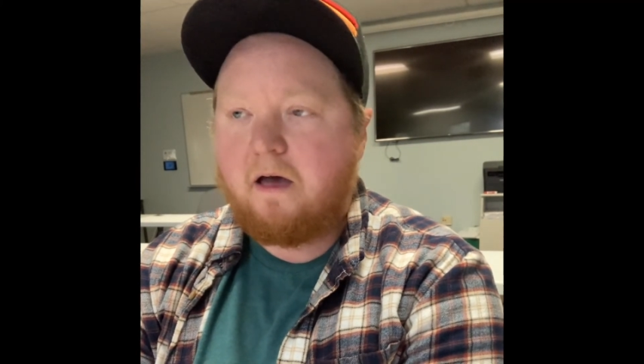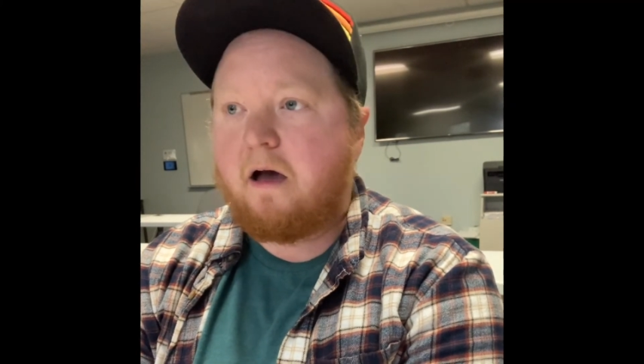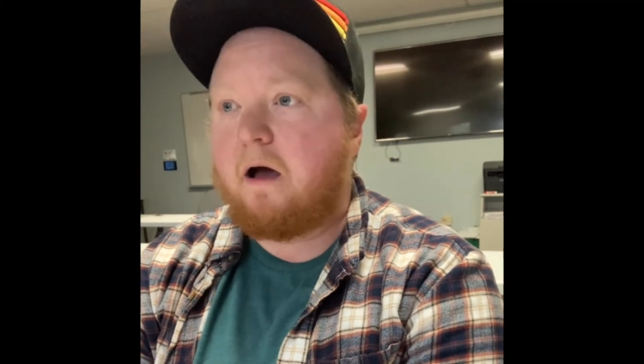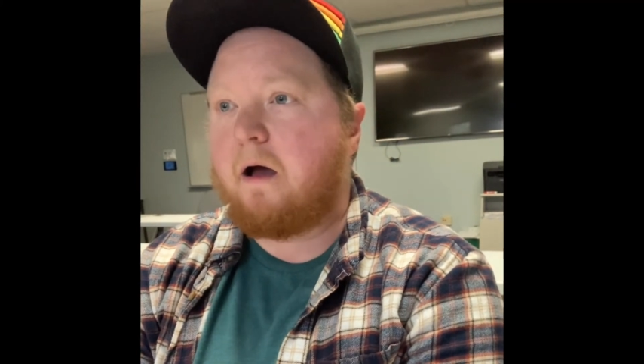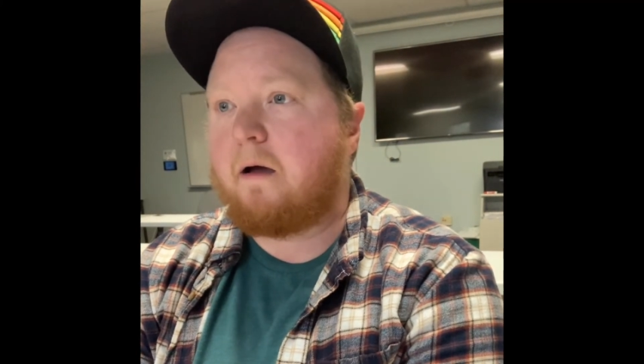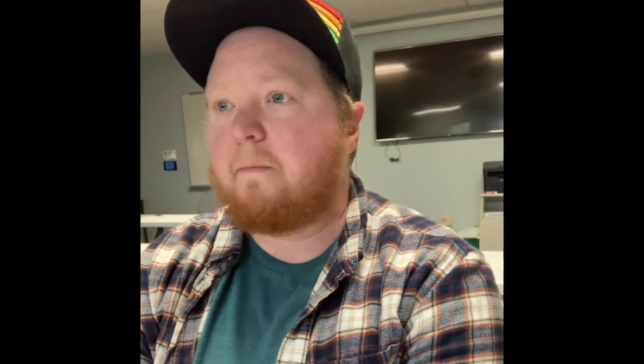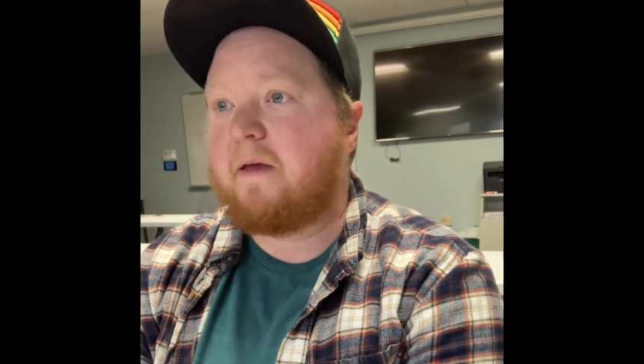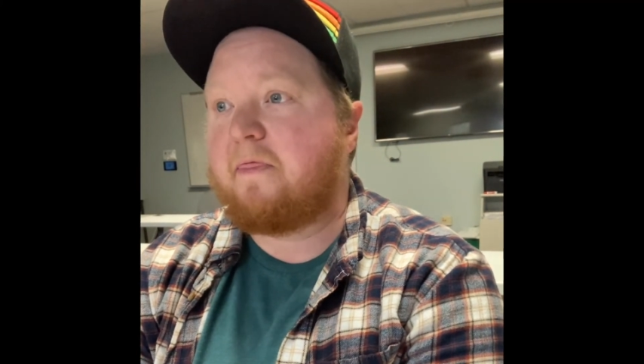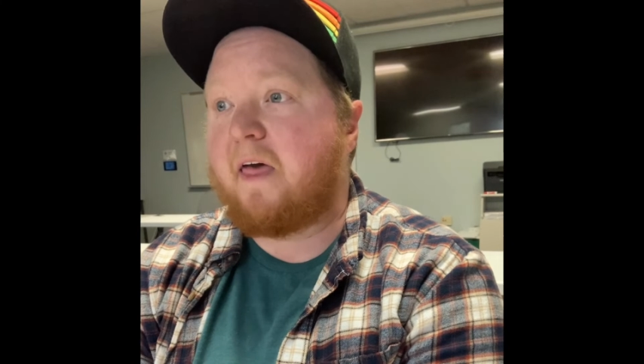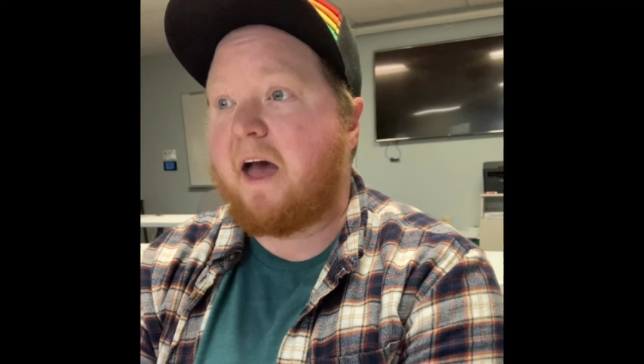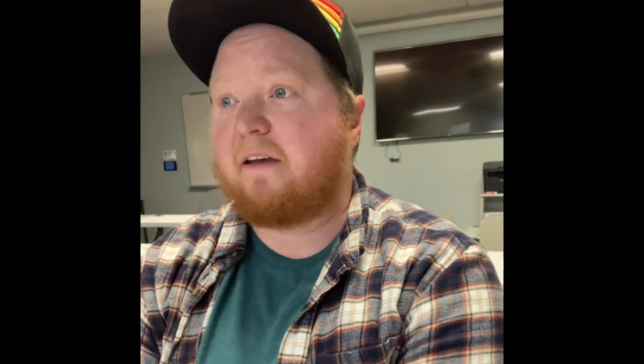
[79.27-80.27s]

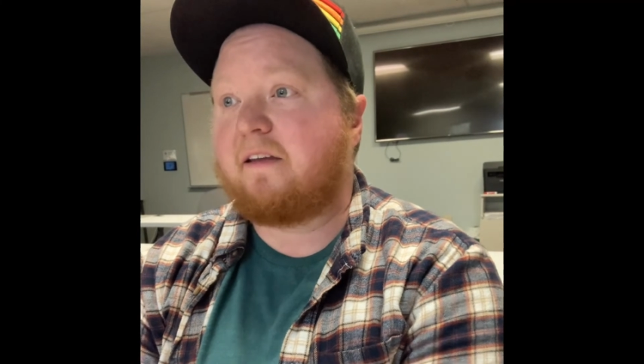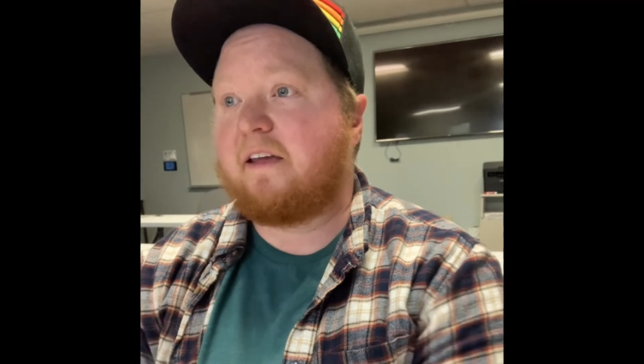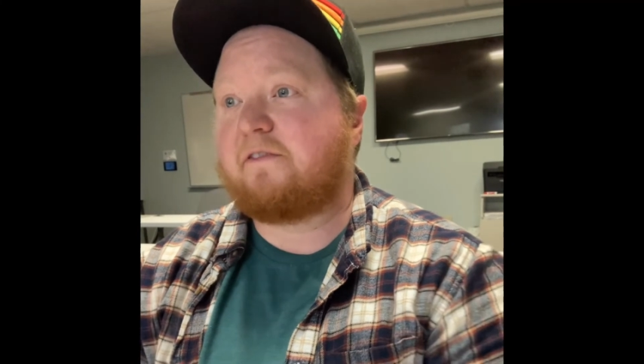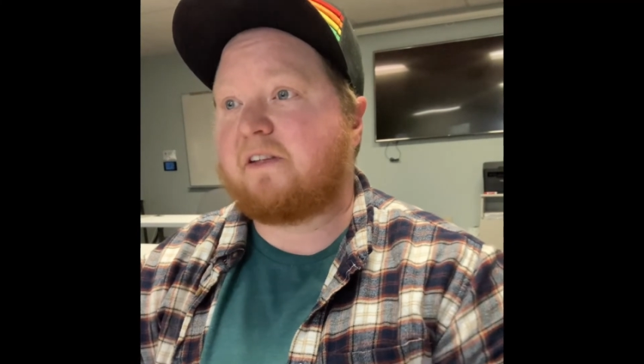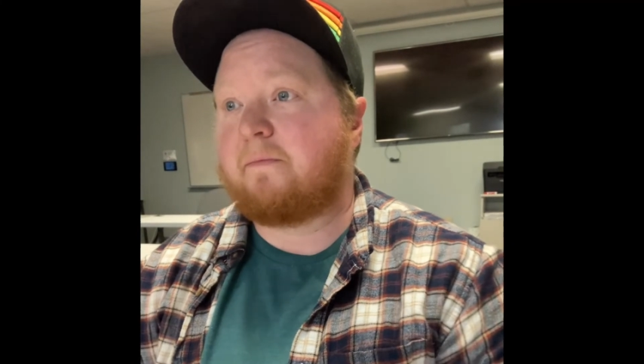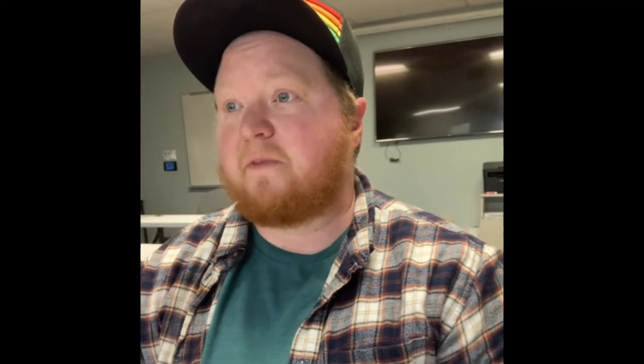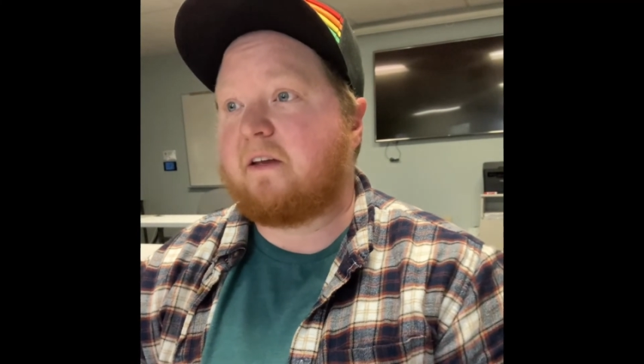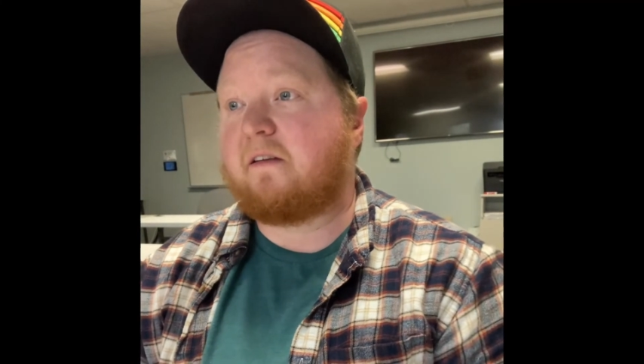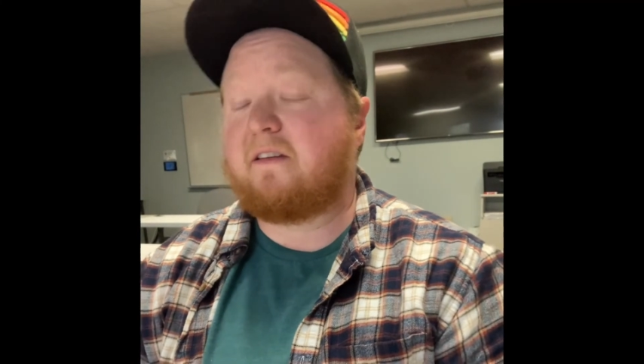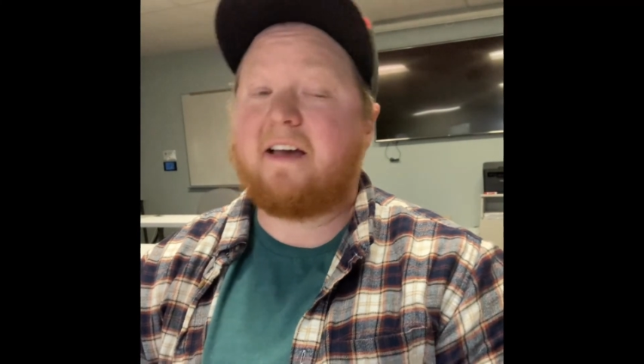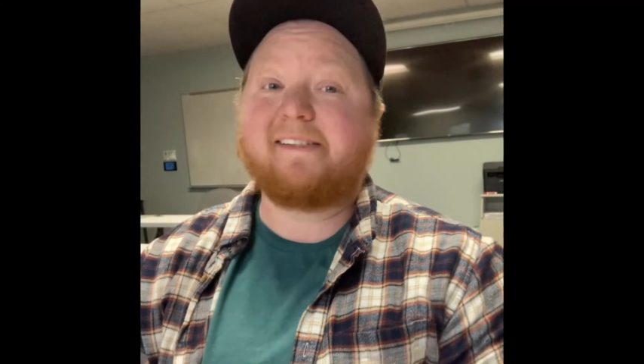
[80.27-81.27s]
and that if
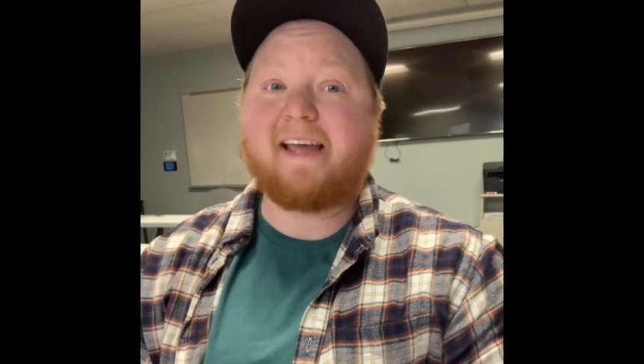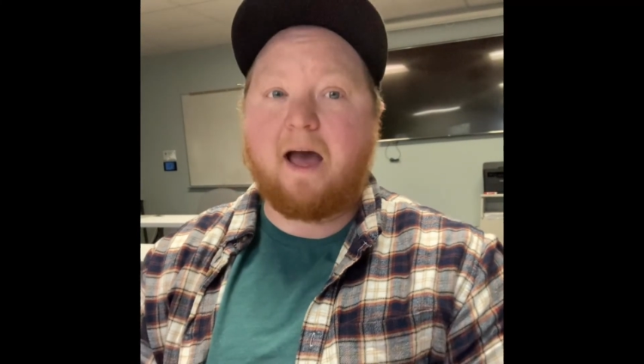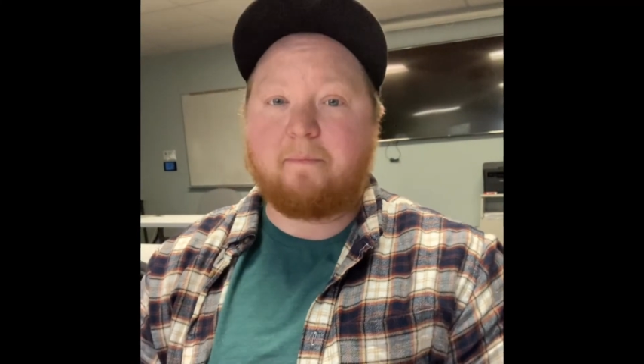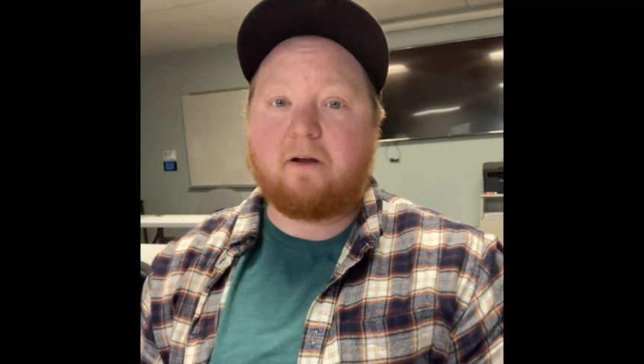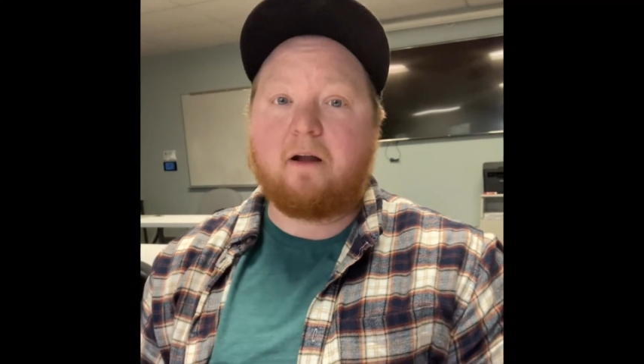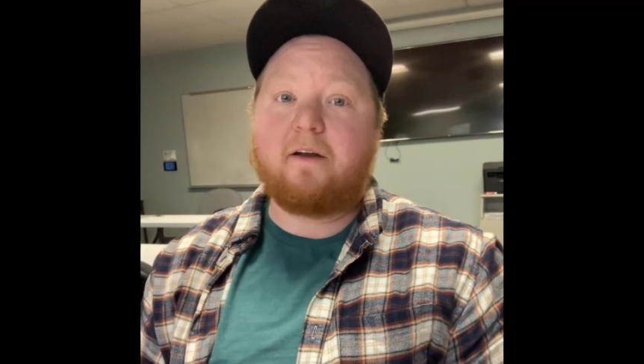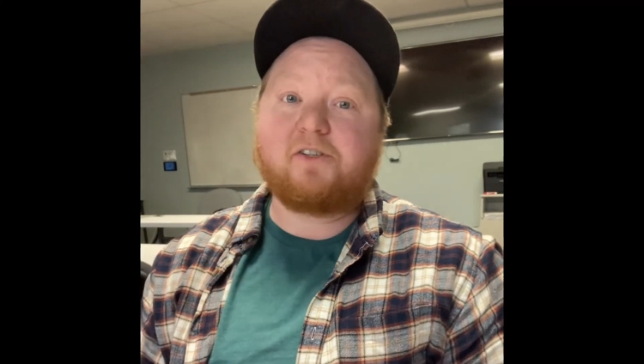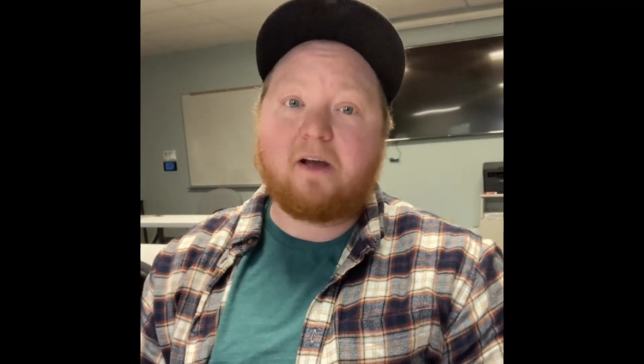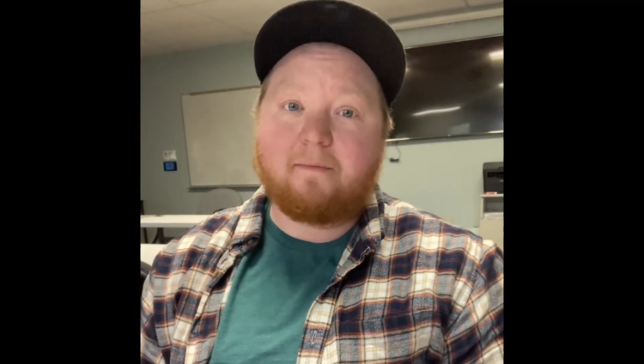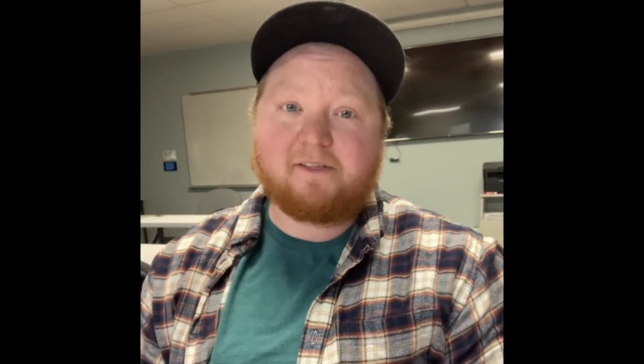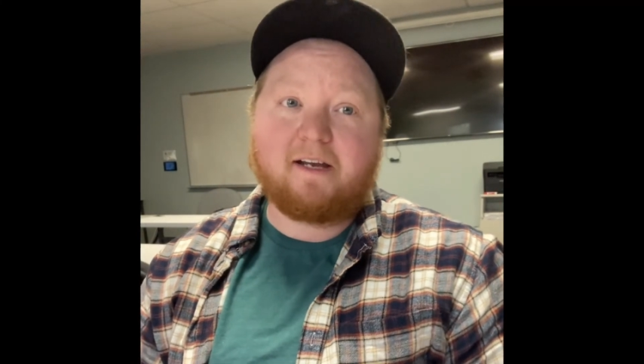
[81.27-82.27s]
something does happen on the
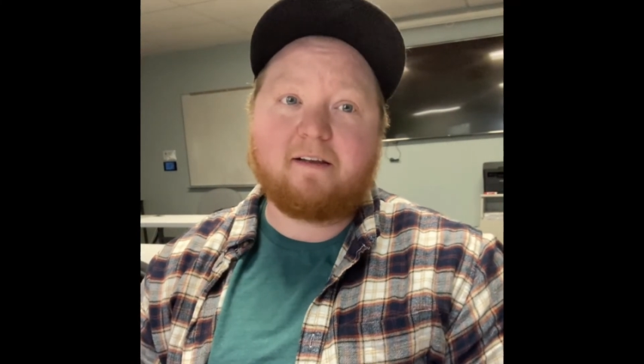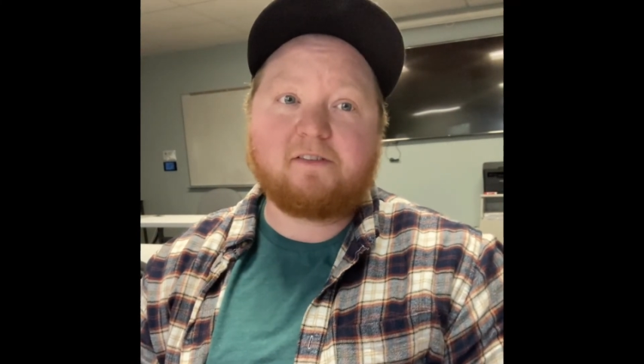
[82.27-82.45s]
job site,